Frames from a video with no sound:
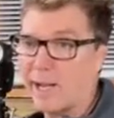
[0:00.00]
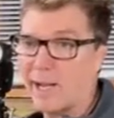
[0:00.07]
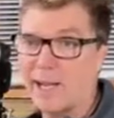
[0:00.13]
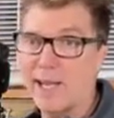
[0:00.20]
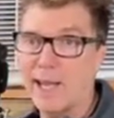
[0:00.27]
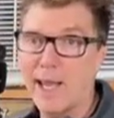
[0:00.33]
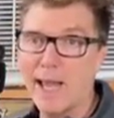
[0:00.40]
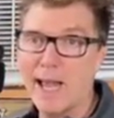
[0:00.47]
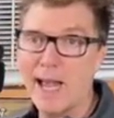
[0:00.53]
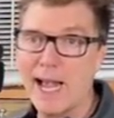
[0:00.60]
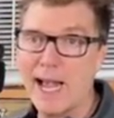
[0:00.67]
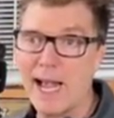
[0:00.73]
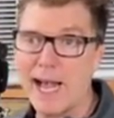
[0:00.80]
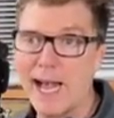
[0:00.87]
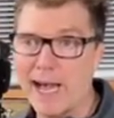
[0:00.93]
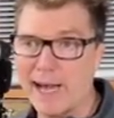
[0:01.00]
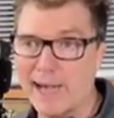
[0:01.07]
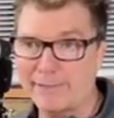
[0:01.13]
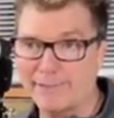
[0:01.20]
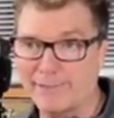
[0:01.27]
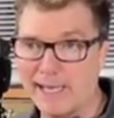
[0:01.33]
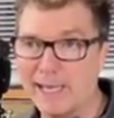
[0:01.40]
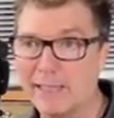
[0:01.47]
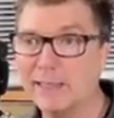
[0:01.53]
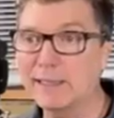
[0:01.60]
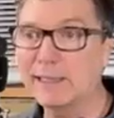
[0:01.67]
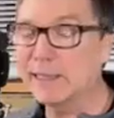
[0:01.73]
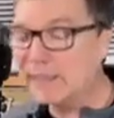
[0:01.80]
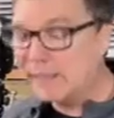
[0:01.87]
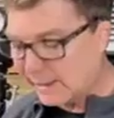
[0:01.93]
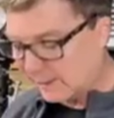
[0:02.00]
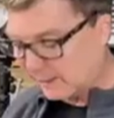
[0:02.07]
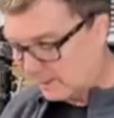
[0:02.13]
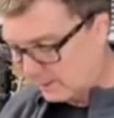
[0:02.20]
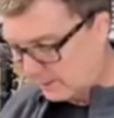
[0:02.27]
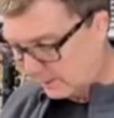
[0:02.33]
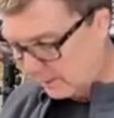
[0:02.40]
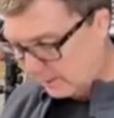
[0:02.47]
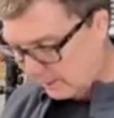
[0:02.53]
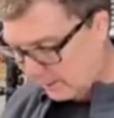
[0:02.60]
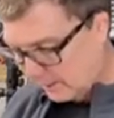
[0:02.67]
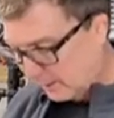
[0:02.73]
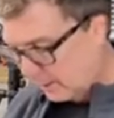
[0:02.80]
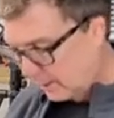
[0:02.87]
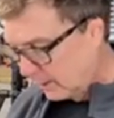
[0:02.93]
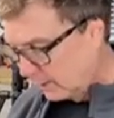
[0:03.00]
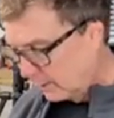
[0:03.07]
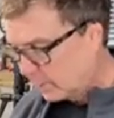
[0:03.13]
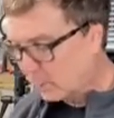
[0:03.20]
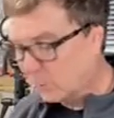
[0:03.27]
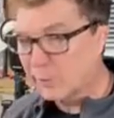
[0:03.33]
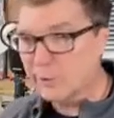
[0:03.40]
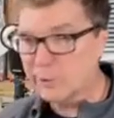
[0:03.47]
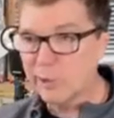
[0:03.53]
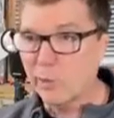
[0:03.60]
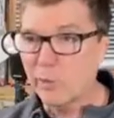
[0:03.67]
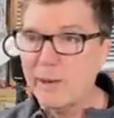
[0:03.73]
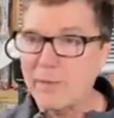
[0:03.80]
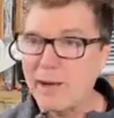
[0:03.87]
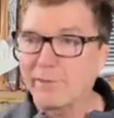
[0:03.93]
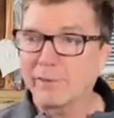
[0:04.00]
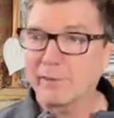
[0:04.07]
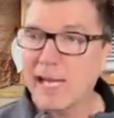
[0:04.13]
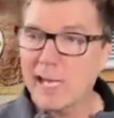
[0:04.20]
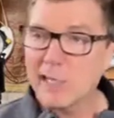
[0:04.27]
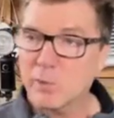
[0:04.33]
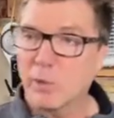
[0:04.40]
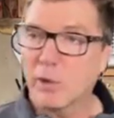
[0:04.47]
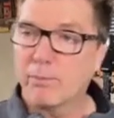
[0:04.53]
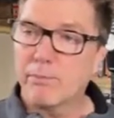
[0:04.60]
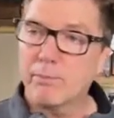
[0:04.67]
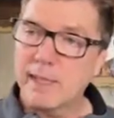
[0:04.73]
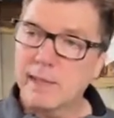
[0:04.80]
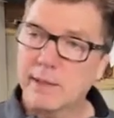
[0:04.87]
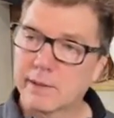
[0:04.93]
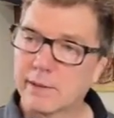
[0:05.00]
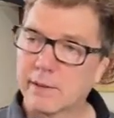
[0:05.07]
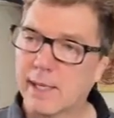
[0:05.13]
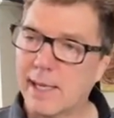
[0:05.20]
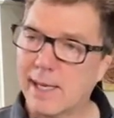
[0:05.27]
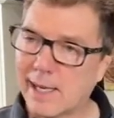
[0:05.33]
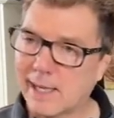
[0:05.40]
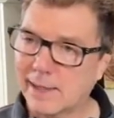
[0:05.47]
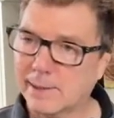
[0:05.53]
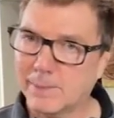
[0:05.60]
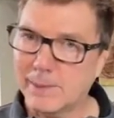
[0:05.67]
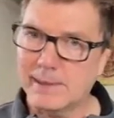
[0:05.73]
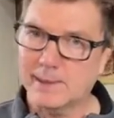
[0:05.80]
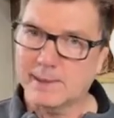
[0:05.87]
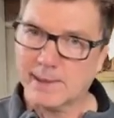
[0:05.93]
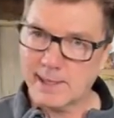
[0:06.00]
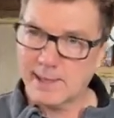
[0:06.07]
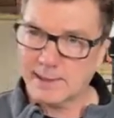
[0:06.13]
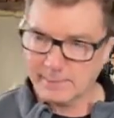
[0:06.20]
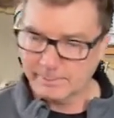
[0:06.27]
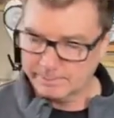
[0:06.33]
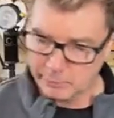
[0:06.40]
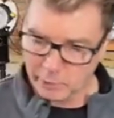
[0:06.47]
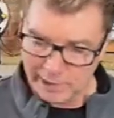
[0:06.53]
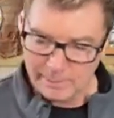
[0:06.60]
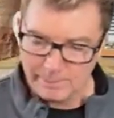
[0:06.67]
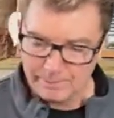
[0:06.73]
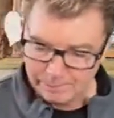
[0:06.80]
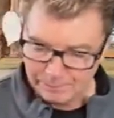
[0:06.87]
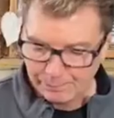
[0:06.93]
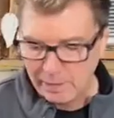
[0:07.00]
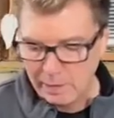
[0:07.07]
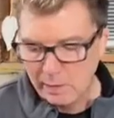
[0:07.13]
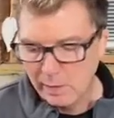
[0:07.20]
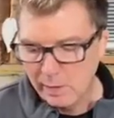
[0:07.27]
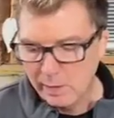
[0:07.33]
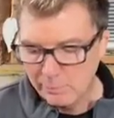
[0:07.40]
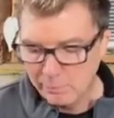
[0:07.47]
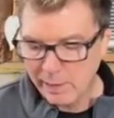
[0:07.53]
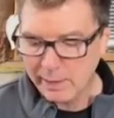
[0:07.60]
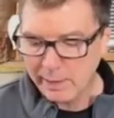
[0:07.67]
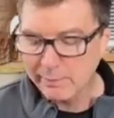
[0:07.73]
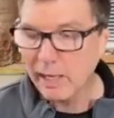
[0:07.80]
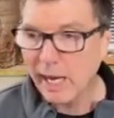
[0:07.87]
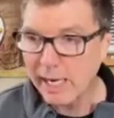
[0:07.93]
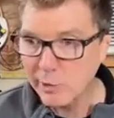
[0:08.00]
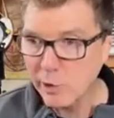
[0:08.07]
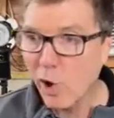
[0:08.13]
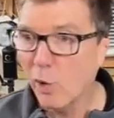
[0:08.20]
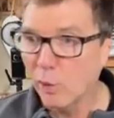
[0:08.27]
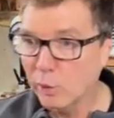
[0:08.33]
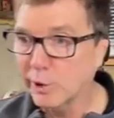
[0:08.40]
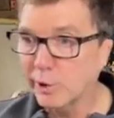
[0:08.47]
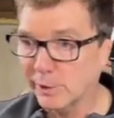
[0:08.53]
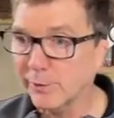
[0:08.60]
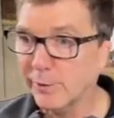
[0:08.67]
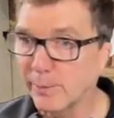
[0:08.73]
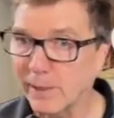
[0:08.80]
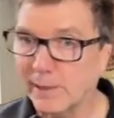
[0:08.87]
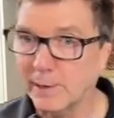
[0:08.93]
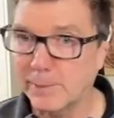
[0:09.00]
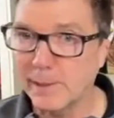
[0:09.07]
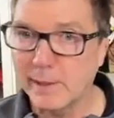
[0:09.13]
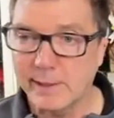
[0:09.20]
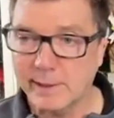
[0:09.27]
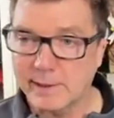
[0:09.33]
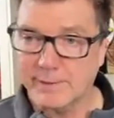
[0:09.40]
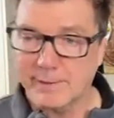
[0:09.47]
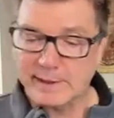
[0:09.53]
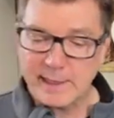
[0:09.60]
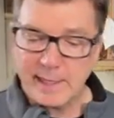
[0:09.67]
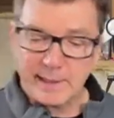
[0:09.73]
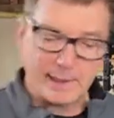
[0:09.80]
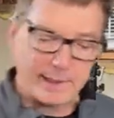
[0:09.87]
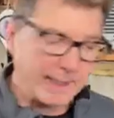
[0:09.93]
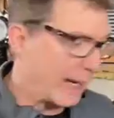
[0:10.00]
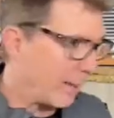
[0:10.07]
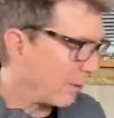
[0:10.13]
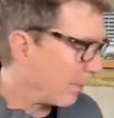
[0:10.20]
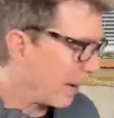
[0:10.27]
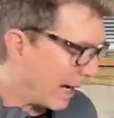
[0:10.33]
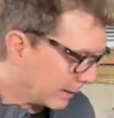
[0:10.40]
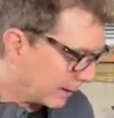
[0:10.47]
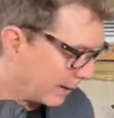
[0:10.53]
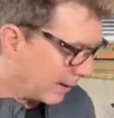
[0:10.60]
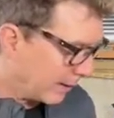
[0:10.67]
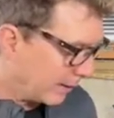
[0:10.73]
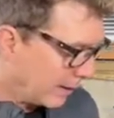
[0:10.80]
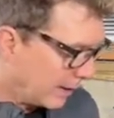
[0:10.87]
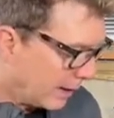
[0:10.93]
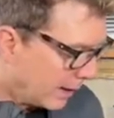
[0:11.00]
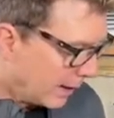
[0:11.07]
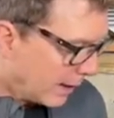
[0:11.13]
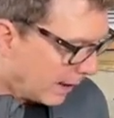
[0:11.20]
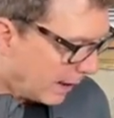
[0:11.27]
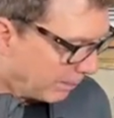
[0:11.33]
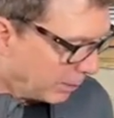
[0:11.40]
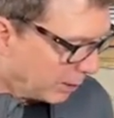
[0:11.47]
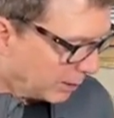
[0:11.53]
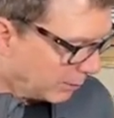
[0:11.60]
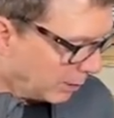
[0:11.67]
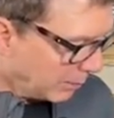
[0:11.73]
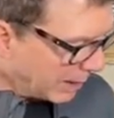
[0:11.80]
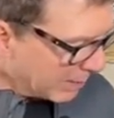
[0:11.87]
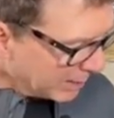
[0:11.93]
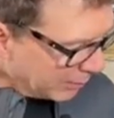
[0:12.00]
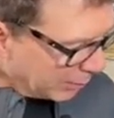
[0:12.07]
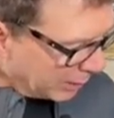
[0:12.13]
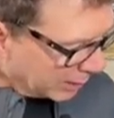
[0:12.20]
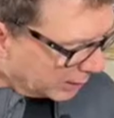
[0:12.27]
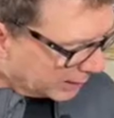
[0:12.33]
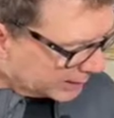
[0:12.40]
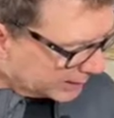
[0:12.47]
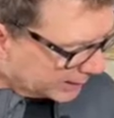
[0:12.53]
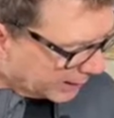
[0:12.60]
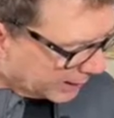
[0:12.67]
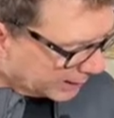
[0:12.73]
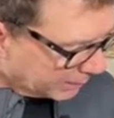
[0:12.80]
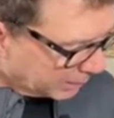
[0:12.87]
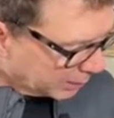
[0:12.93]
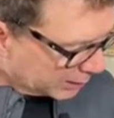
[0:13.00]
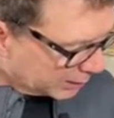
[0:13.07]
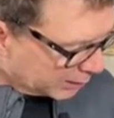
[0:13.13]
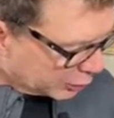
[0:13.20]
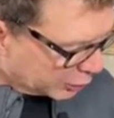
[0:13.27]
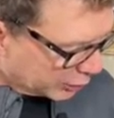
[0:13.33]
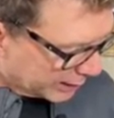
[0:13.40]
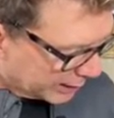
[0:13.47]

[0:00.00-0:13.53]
by half, at least. So there's no way my flash will meter at high-speed sync, right? But I know just from experience, if I take the camera back there, I put, well, maybe it will. Let's see. I could put the